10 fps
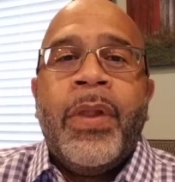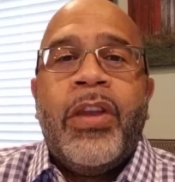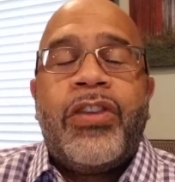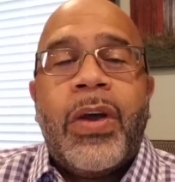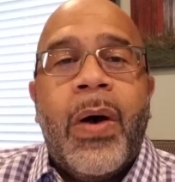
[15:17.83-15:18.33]

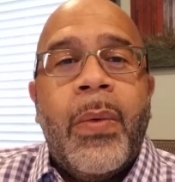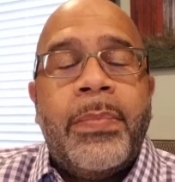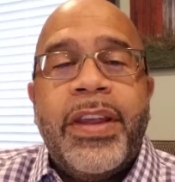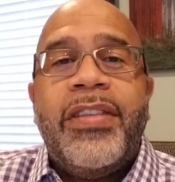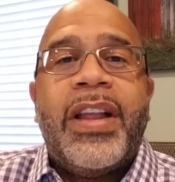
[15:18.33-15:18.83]
So
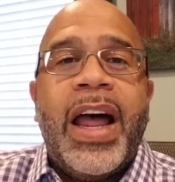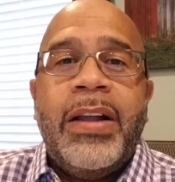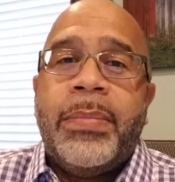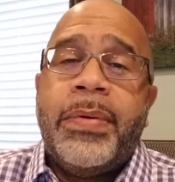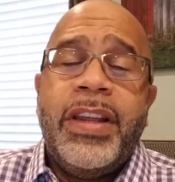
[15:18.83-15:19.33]
please
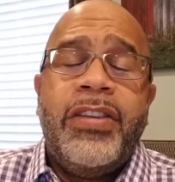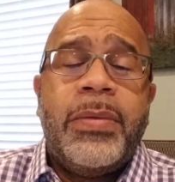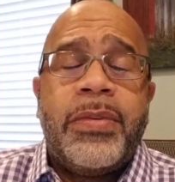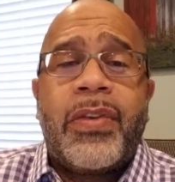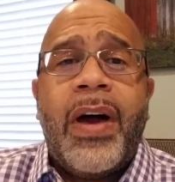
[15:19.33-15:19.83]
please
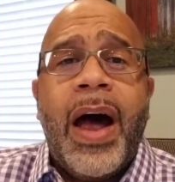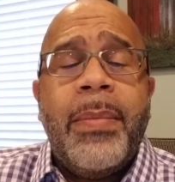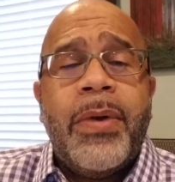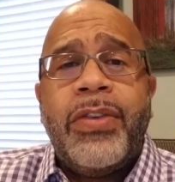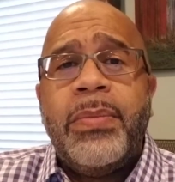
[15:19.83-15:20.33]
subscribe.
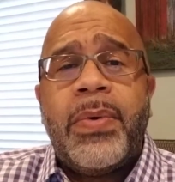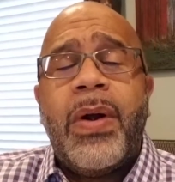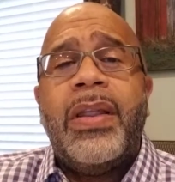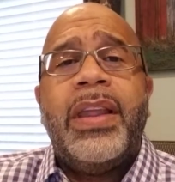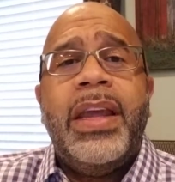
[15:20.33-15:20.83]
Most
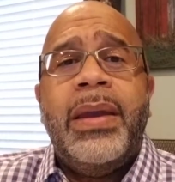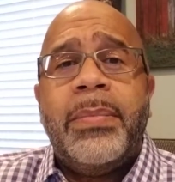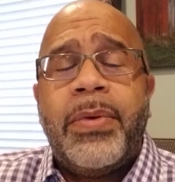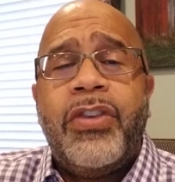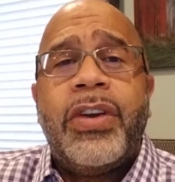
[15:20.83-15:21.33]
importantly,
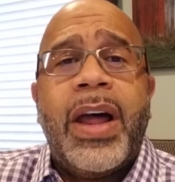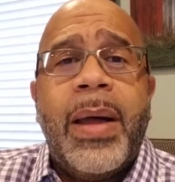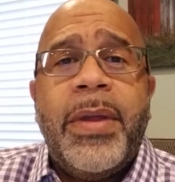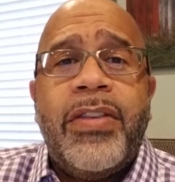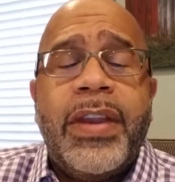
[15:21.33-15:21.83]
put your
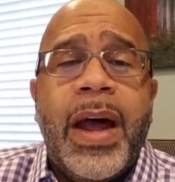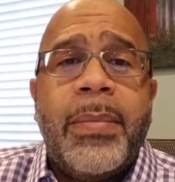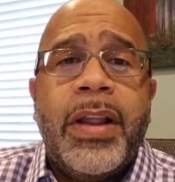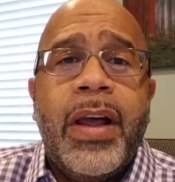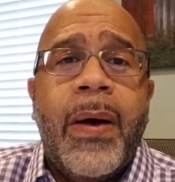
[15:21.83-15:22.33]
comments down
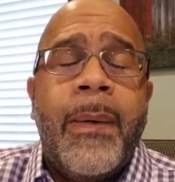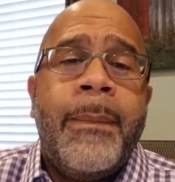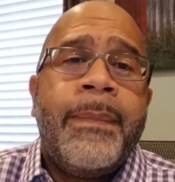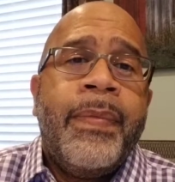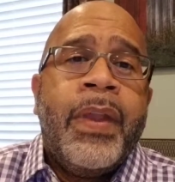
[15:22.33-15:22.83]
below.
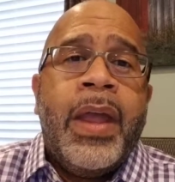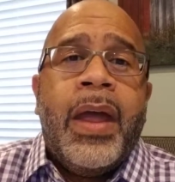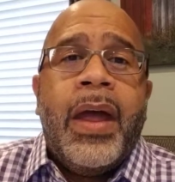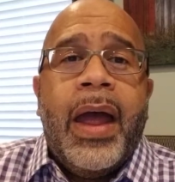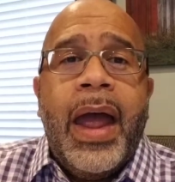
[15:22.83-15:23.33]

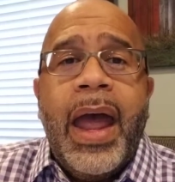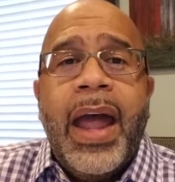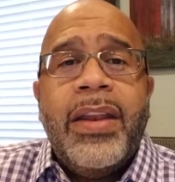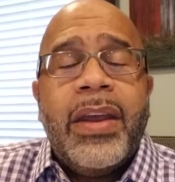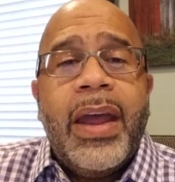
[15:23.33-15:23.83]

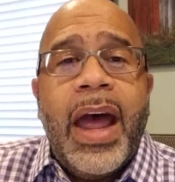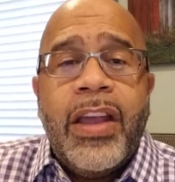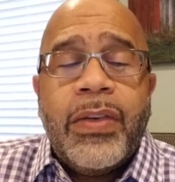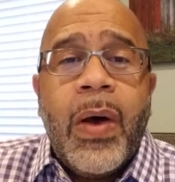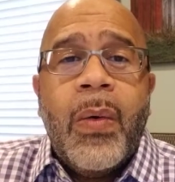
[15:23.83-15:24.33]
And
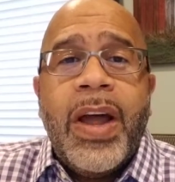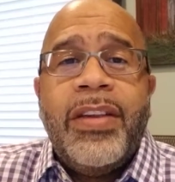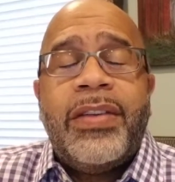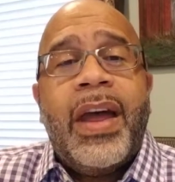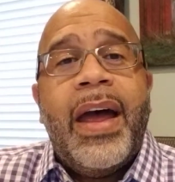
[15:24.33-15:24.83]
as
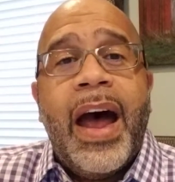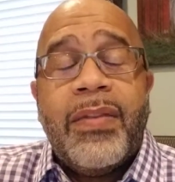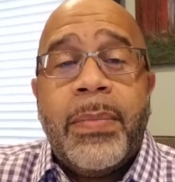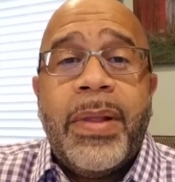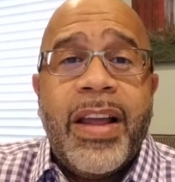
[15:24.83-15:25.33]
always, have
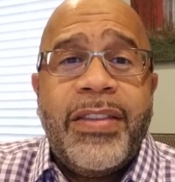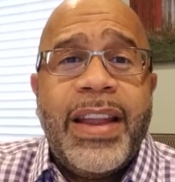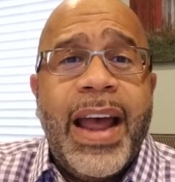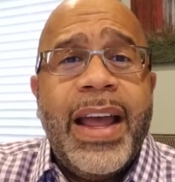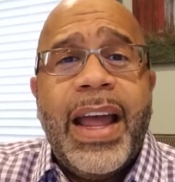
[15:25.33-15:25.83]
a blessed
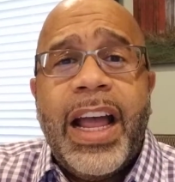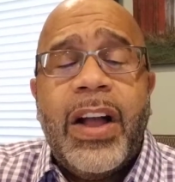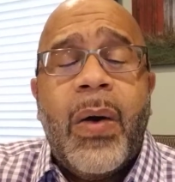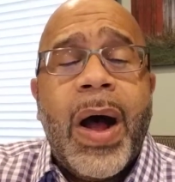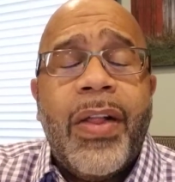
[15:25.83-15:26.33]
day and
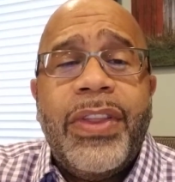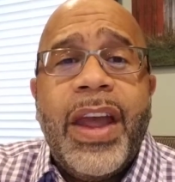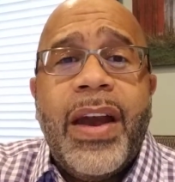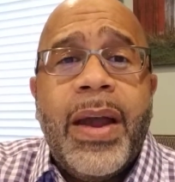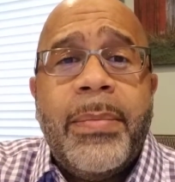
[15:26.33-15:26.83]
go out
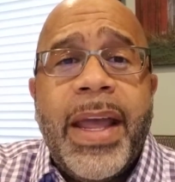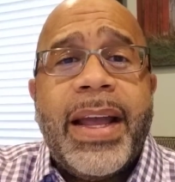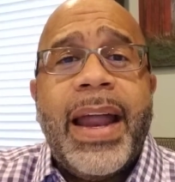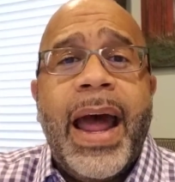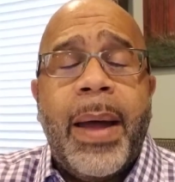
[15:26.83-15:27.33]
there and make
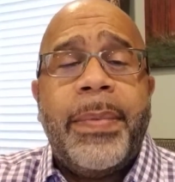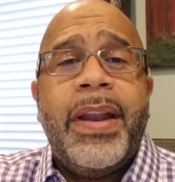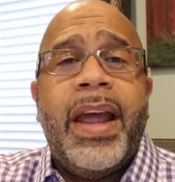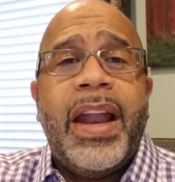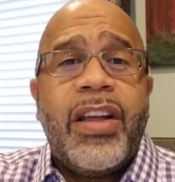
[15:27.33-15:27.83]
it
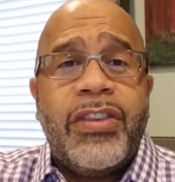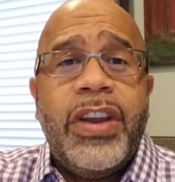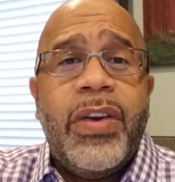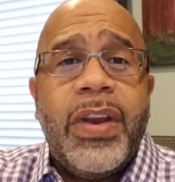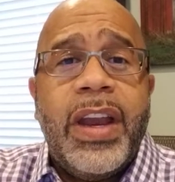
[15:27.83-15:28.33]
happen. And I'll see
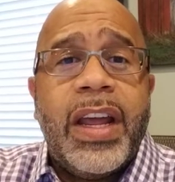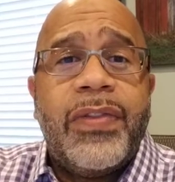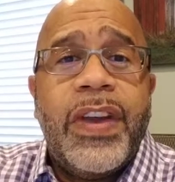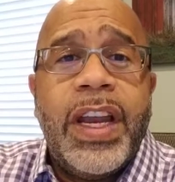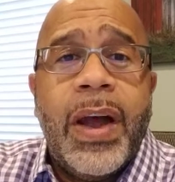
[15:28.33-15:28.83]
you on the next
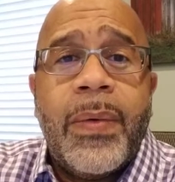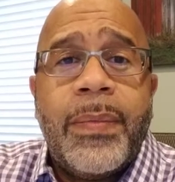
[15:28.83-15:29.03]
video.